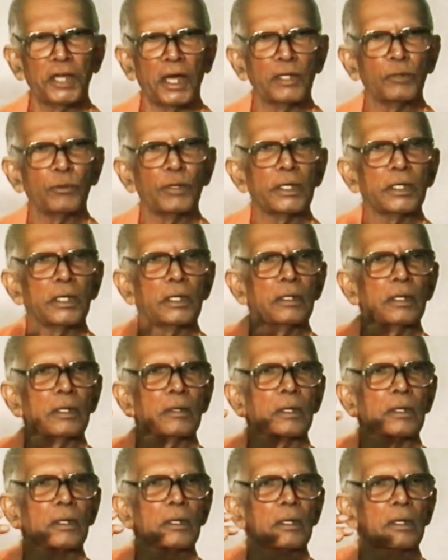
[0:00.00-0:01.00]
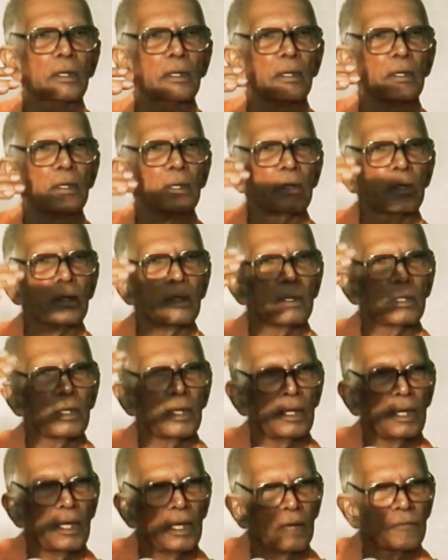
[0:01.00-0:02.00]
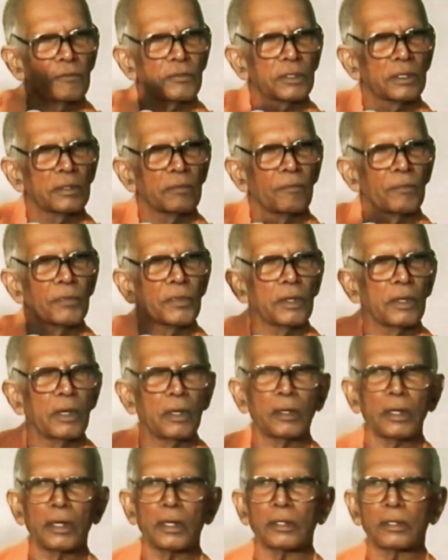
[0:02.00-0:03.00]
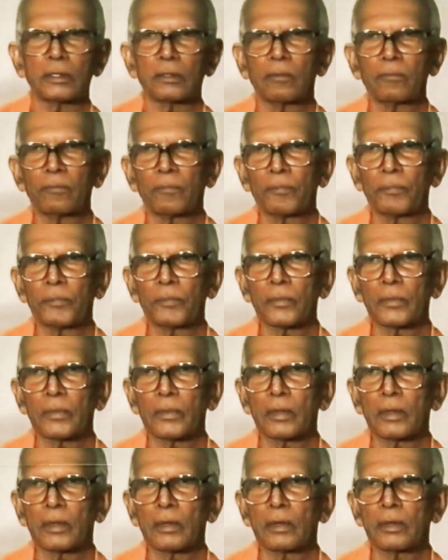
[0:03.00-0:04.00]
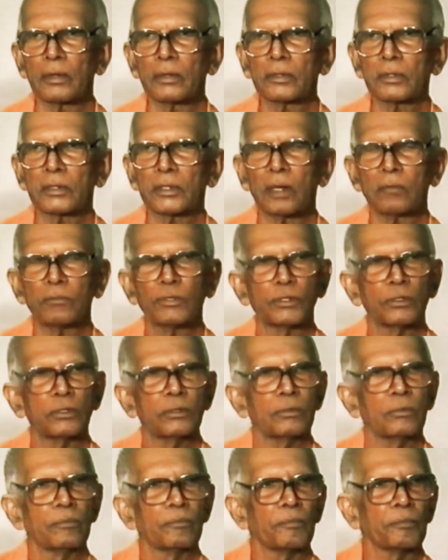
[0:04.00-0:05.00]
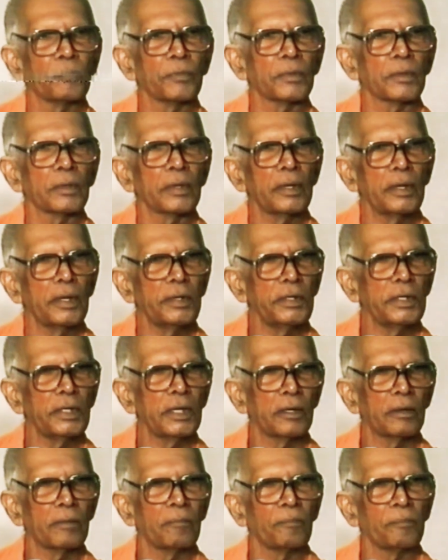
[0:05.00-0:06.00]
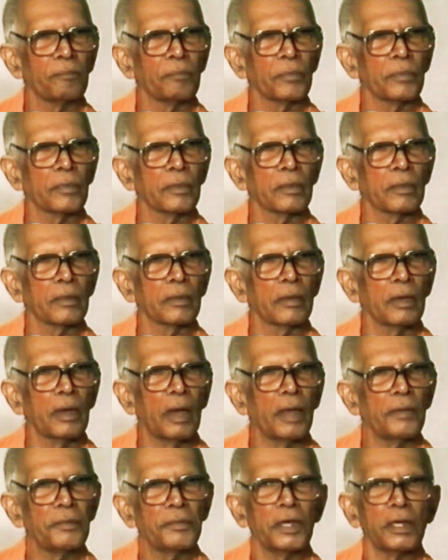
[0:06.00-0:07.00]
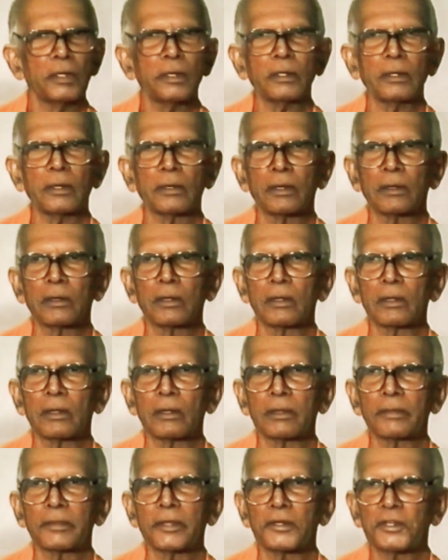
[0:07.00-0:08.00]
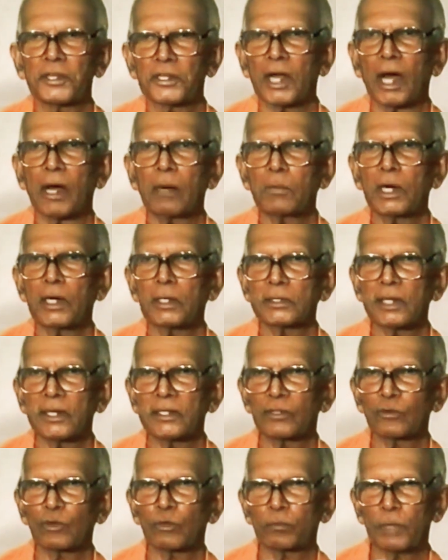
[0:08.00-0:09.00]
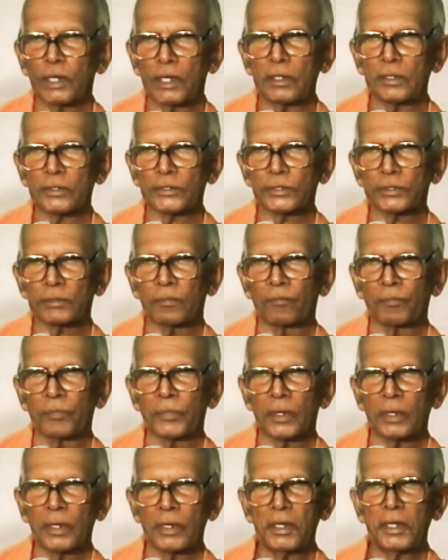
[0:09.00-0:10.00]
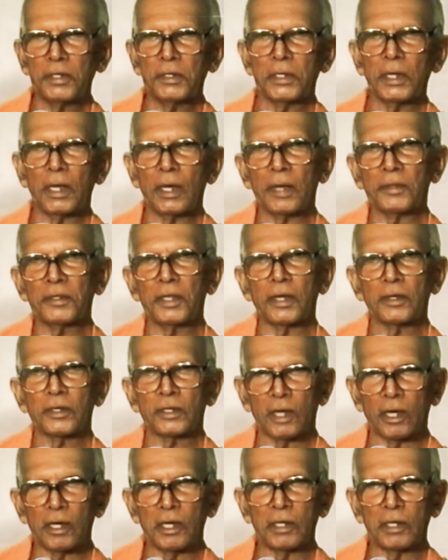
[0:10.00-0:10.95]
January, he left England to come to India. And then the drama that took place in India at that